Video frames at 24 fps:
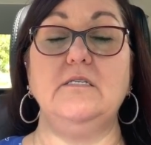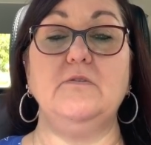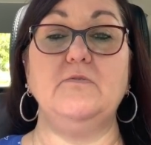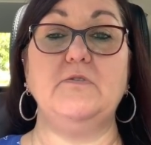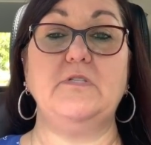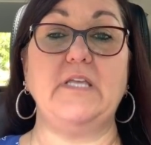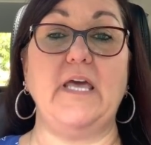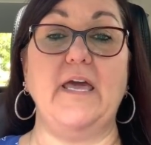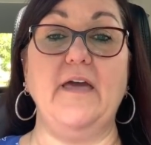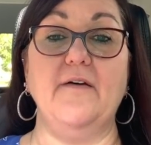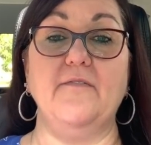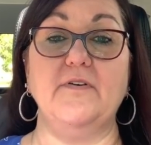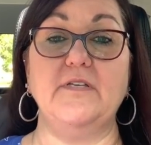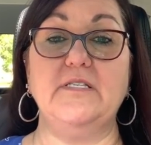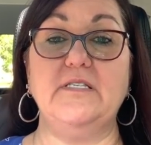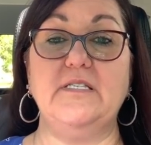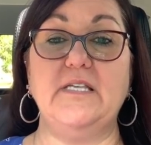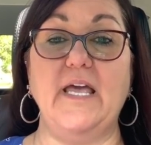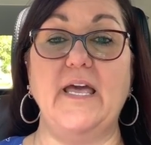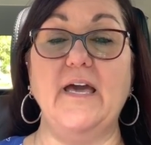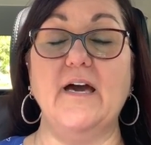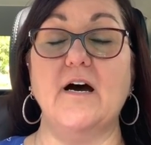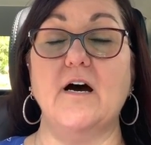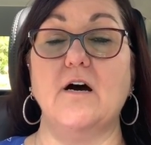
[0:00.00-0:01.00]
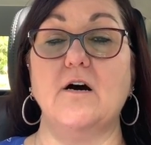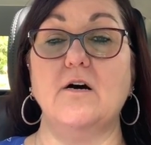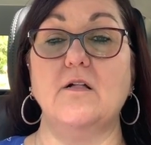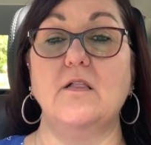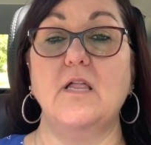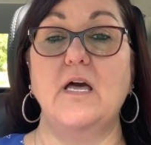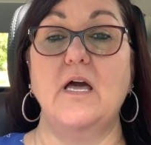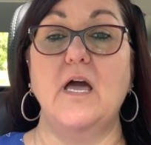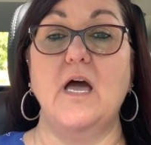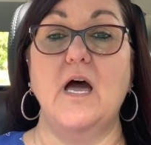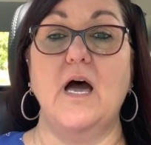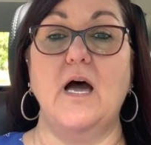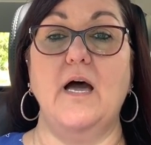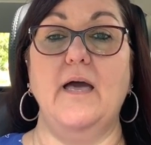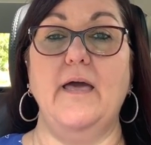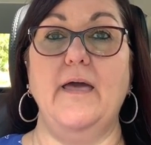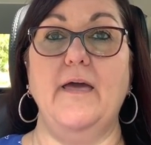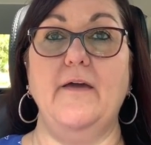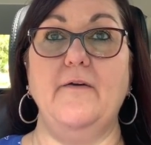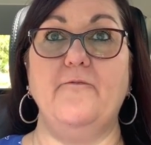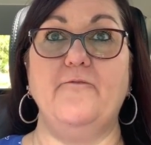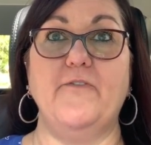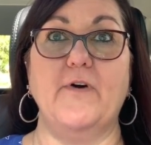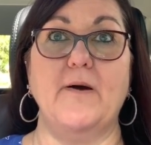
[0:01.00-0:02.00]
they have a sale
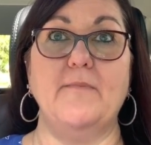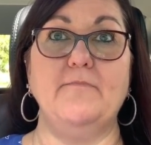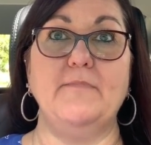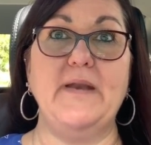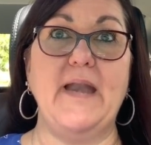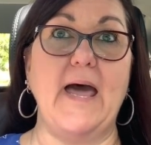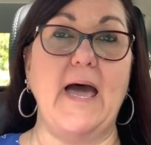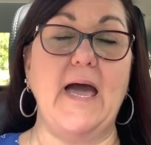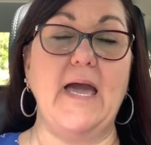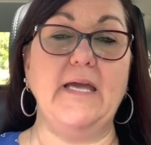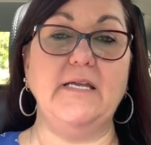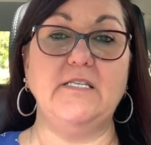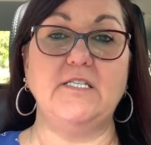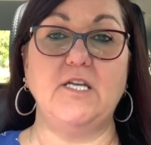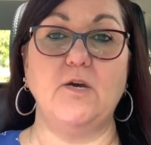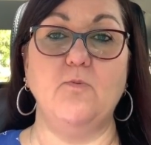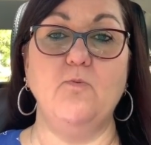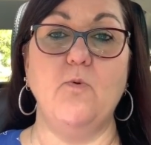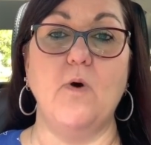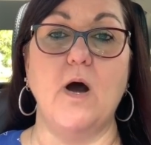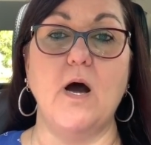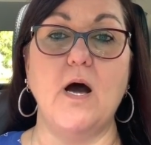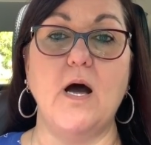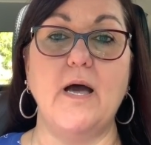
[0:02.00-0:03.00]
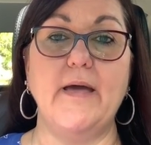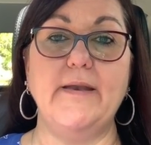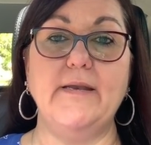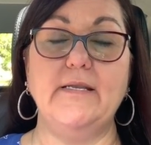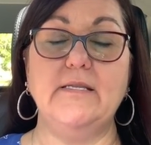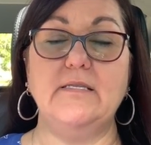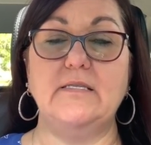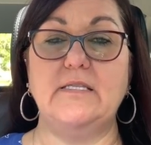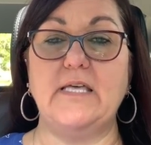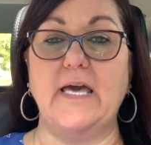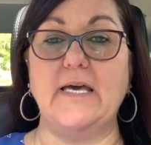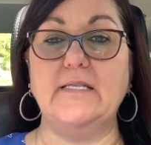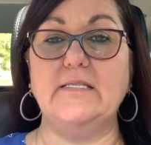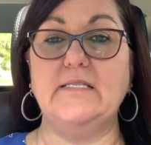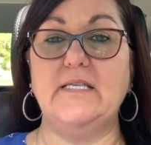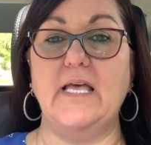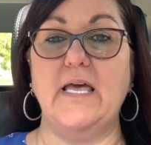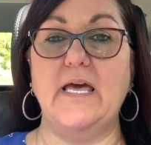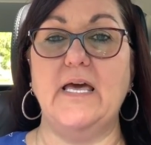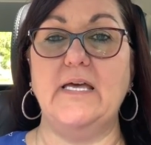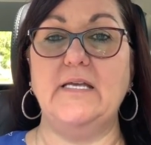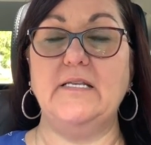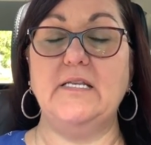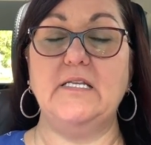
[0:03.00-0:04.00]
from 9 to 1. That's
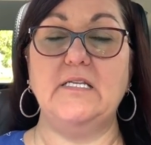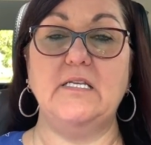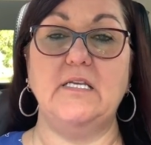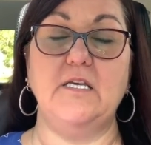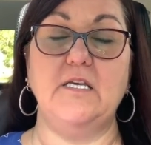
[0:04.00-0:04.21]
it.